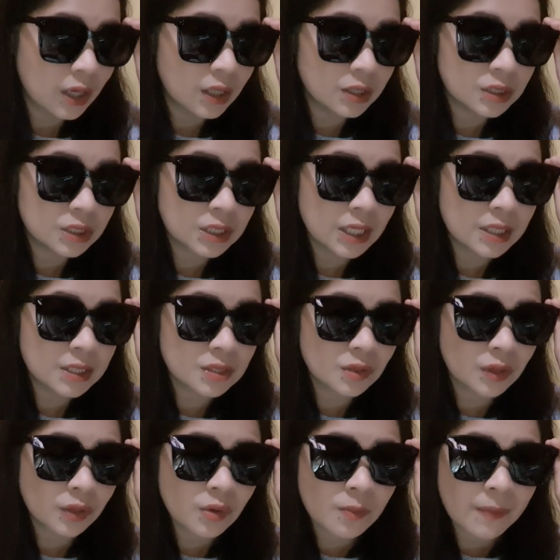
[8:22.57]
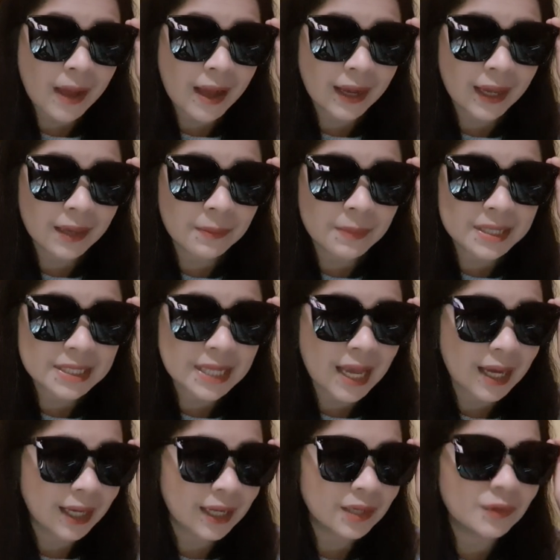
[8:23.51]
shades or kung bagay ba
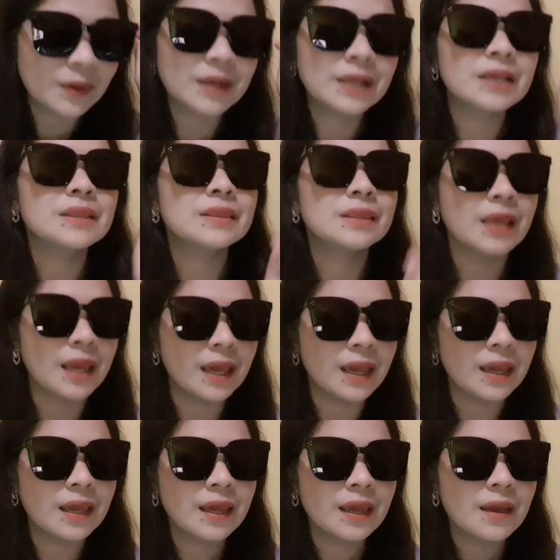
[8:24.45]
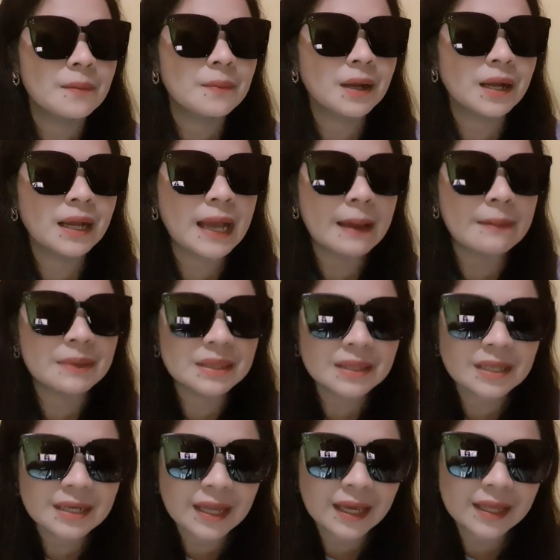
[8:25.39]
sa akin or hindi. Magagamit
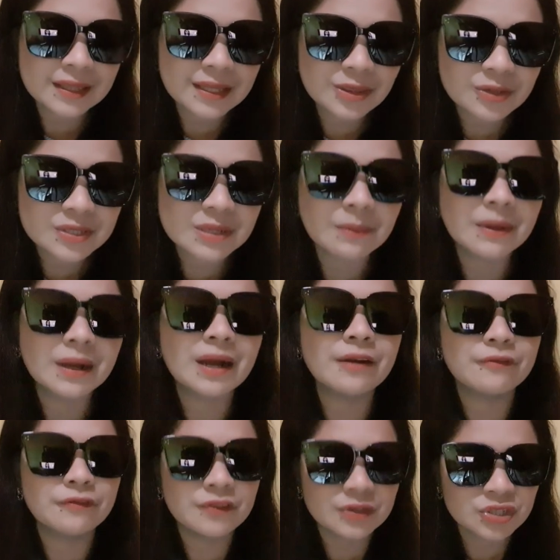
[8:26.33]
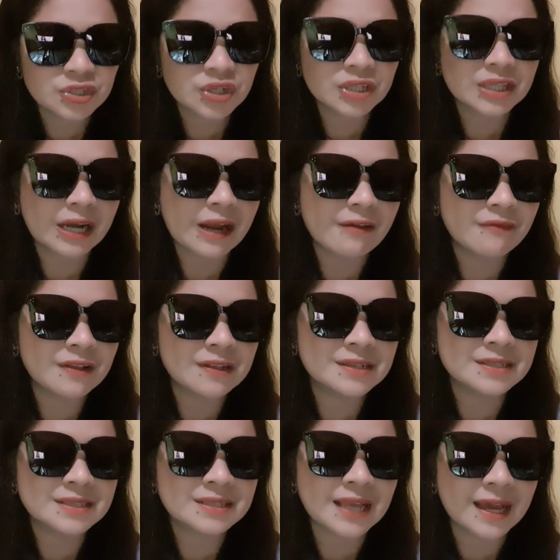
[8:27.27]
din natin to sa mga future
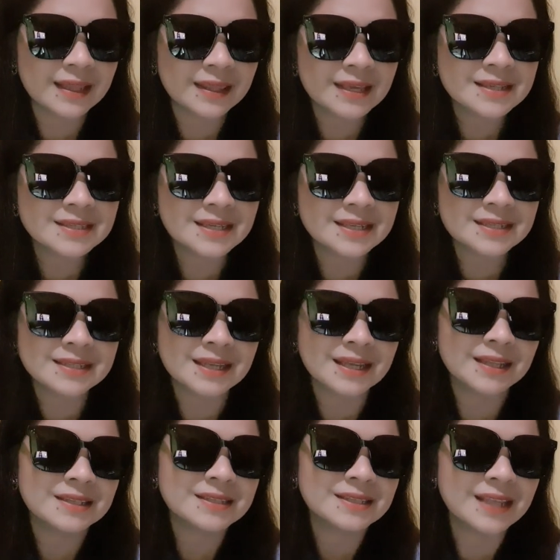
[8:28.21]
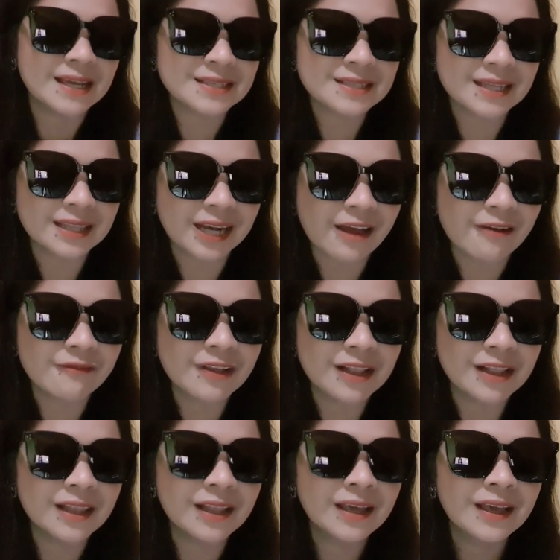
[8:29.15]
travels natin since nasa
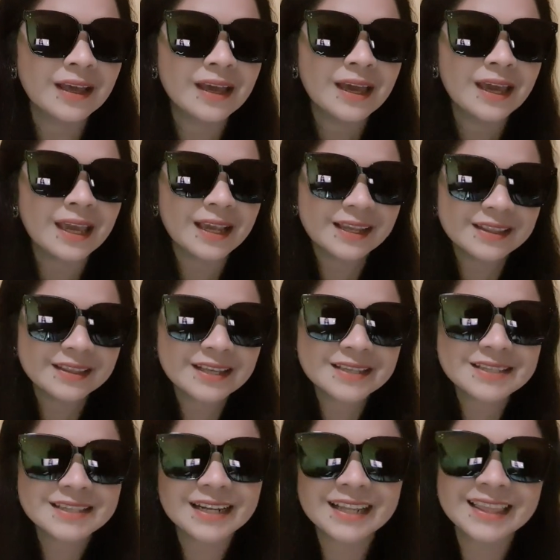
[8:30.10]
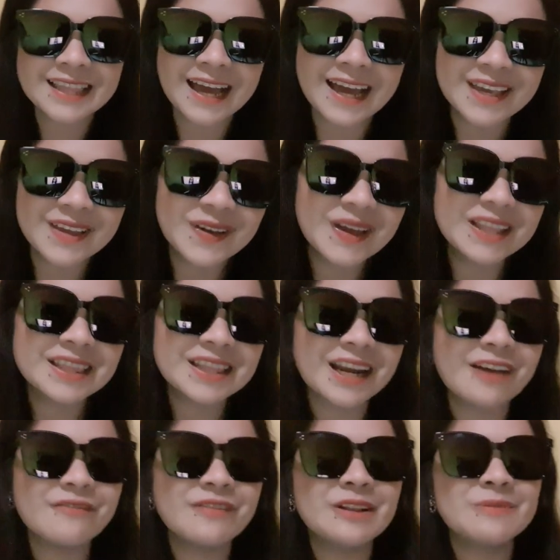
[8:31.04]
travel industry tayo and
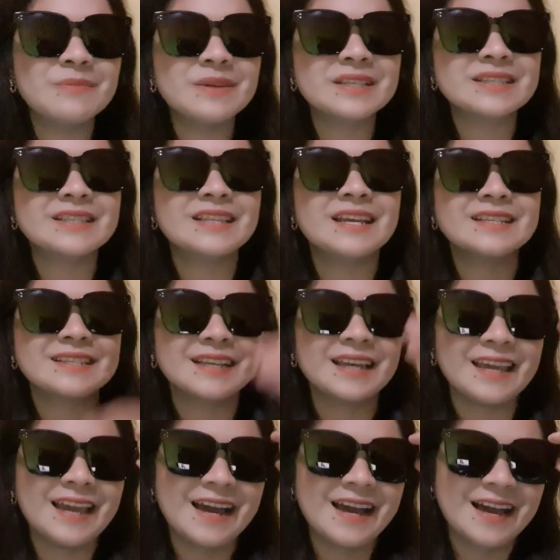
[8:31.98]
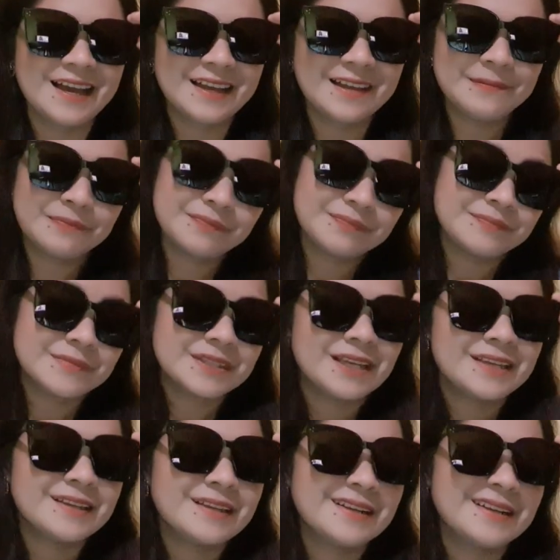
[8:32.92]
travel business. Kaya,
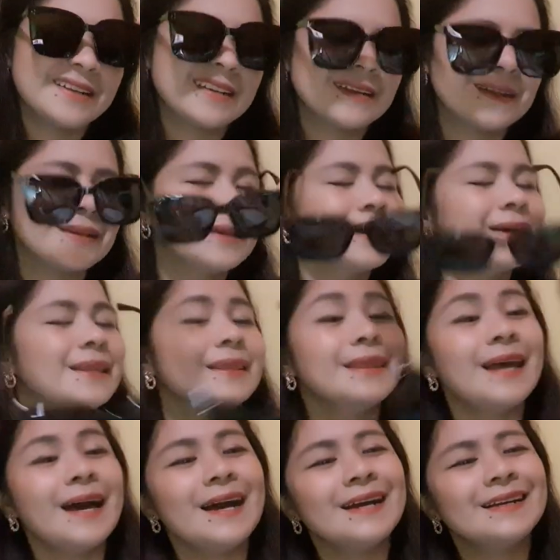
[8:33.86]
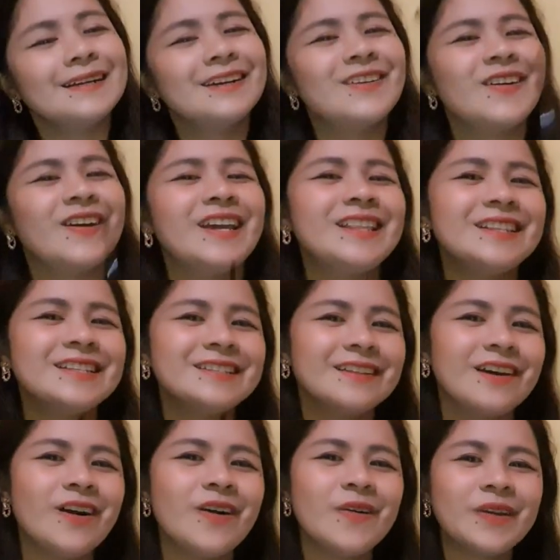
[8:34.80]
ganda. Okay?
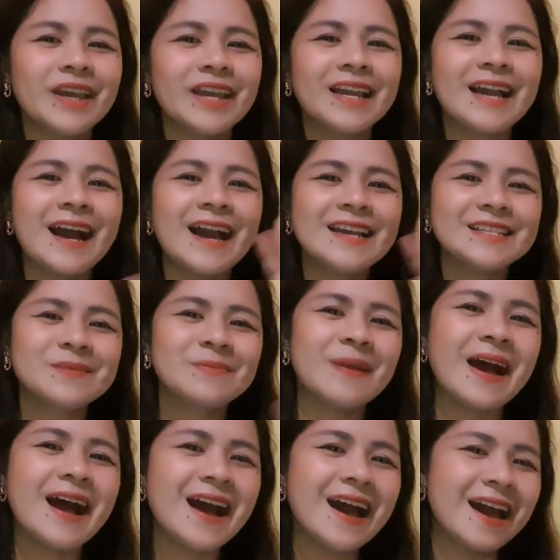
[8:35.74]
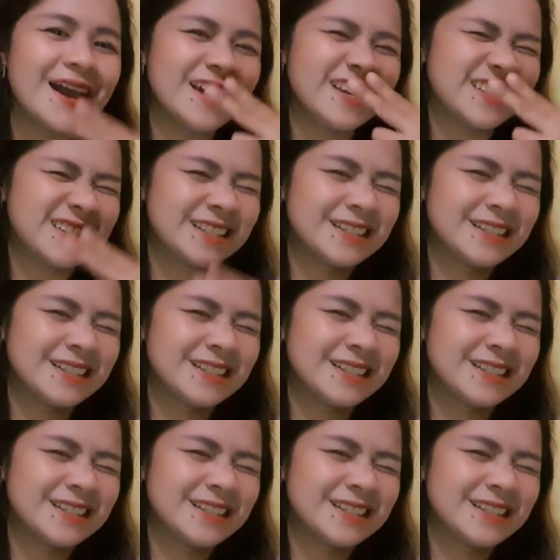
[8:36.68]
Okay, guys. Bye!